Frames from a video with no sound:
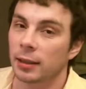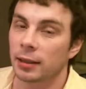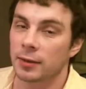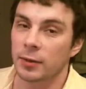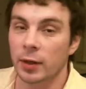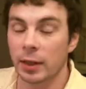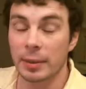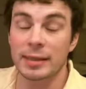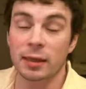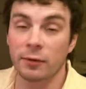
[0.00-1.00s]
so you can
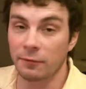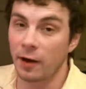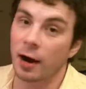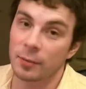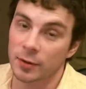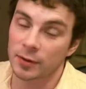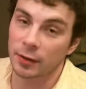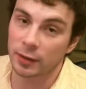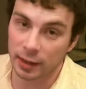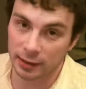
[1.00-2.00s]
basically farm those
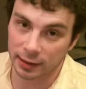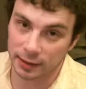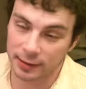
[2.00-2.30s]
arena tickets.